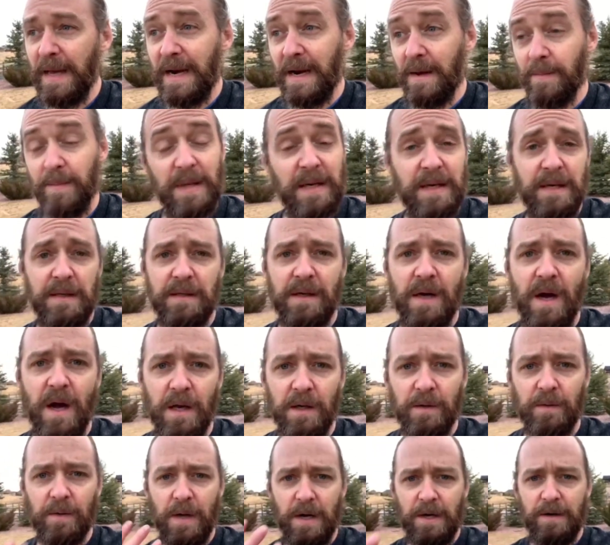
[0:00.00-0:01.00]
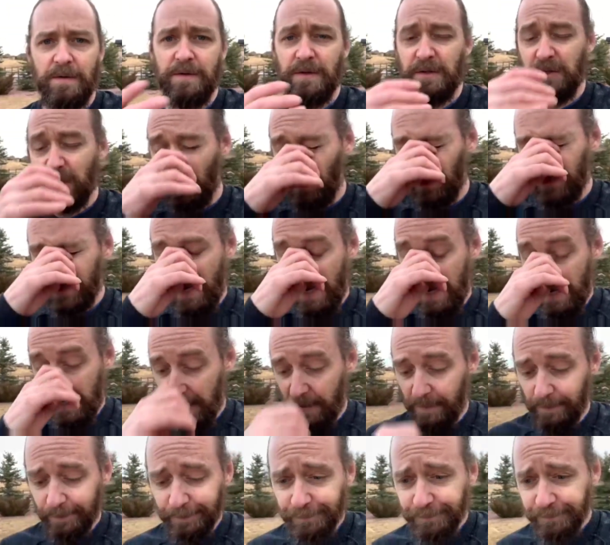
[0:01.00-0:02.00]
I've been in Colorado this whole
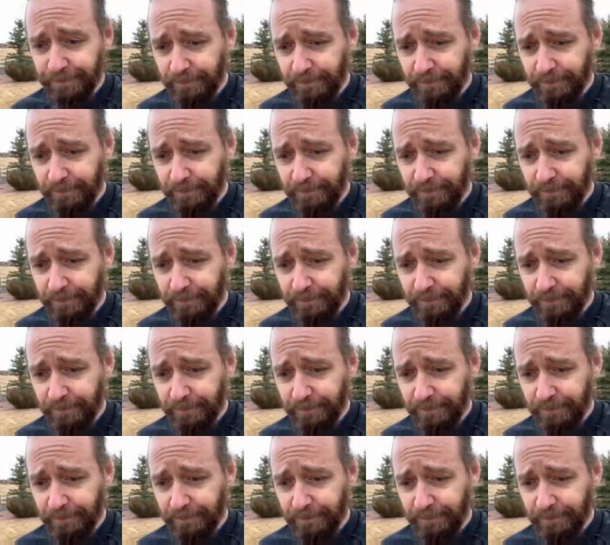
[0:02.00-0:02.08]
time,